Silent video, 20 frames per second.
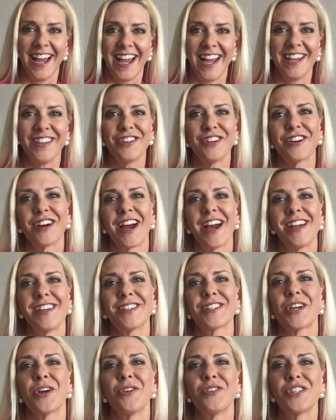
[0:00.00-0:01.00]
Hey there
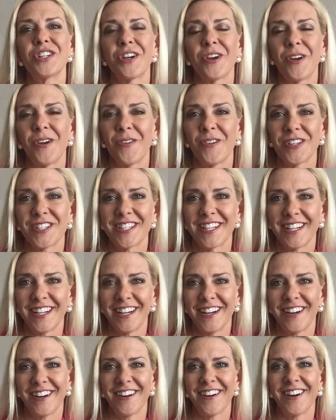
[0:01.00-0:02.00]
guys, Coach Carrie Wilson
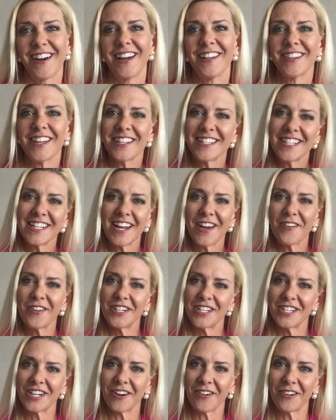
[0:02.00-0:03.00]
here. I thought today I
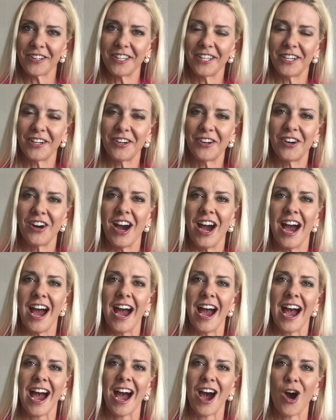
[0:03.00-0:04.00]
would share with you
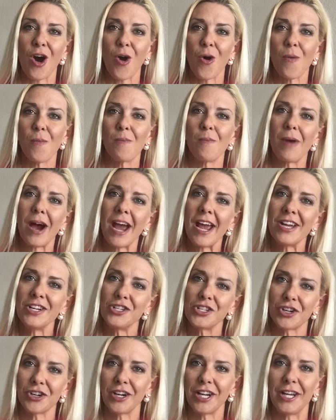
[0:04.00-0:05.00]
how my
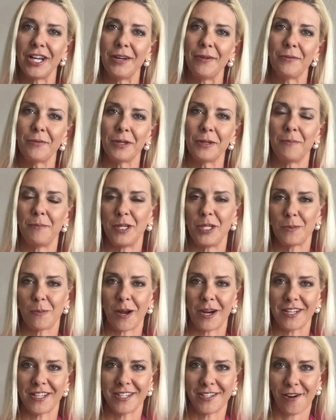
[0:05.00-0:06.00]
journey with
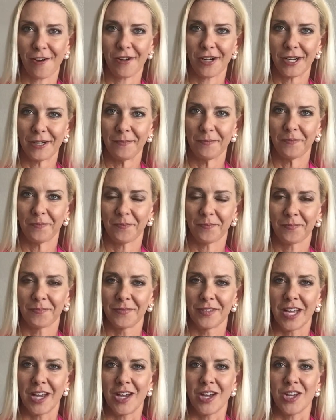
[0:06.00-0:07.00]
Beachbody started.
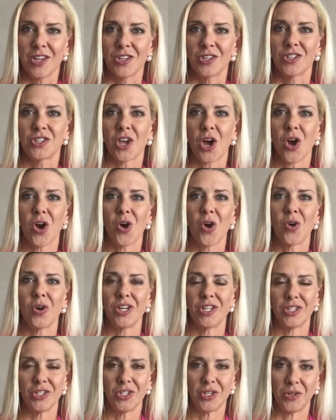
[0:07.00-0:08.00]
So
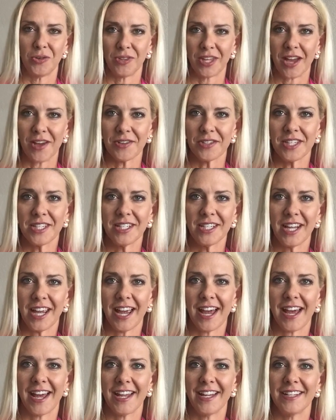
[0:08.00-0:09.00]
in
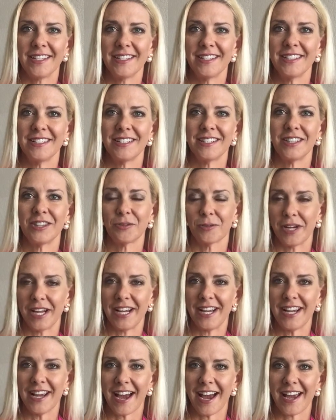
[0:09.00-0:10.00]

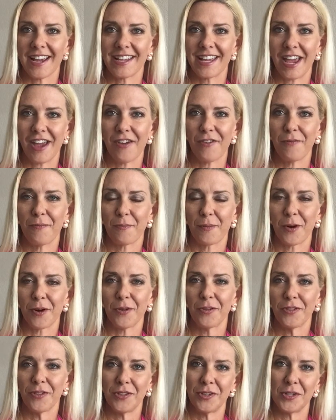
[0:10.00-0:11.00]
2003, I gave
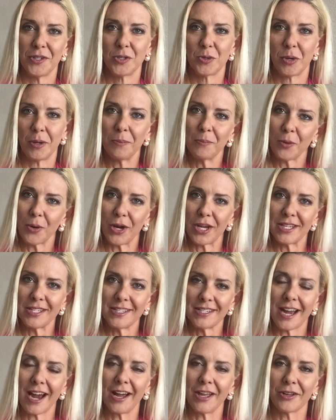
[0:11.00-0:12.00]
birth to twin boys,
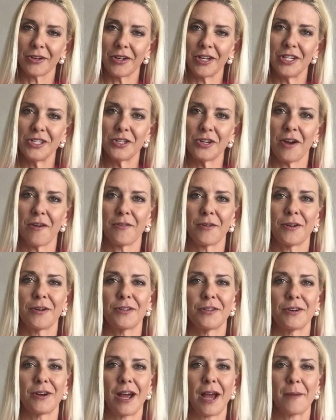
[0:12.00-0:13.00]
Tyler and Trevor.
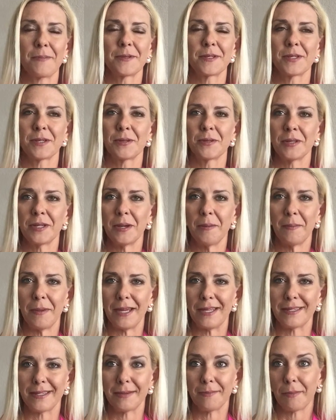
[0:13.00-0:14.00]
They're absolutely
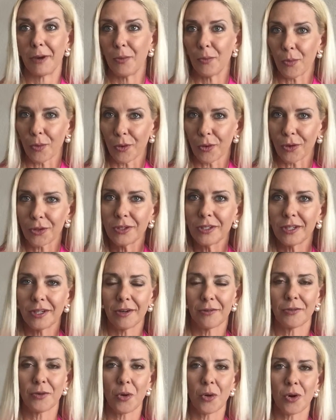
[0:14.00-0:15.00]
amazing, my world,
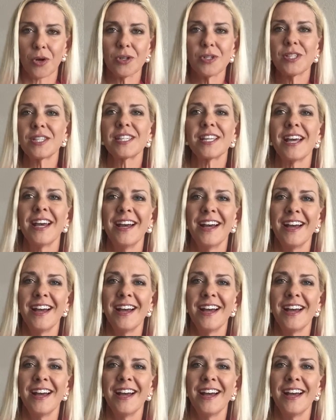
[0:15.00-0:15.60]
of course.